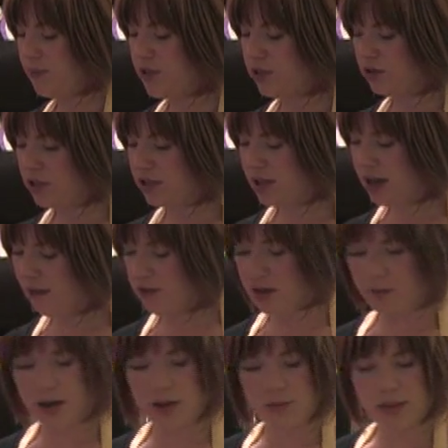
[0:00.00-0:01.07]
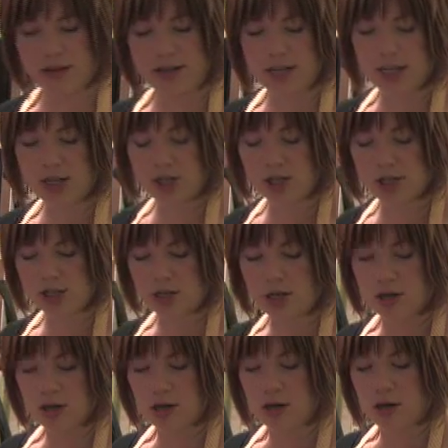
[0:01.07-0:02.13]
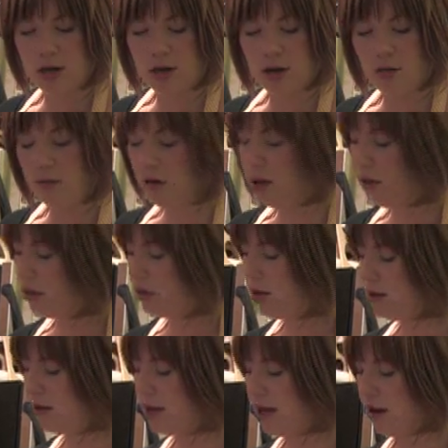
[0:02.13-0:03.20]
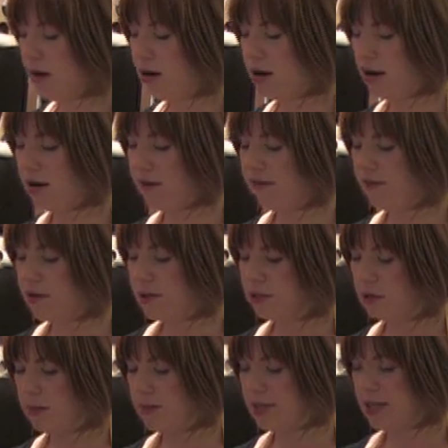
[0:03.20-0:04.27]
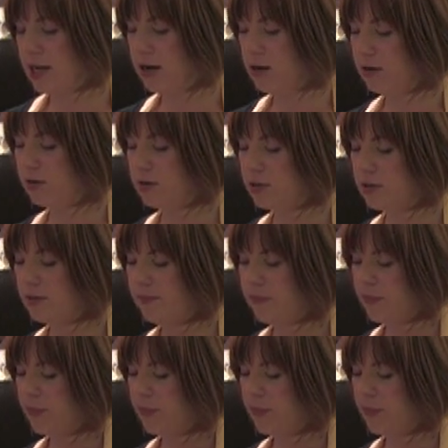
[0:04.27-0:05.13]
So just cover the bottom of the dish with a layer of the sweet potatoes.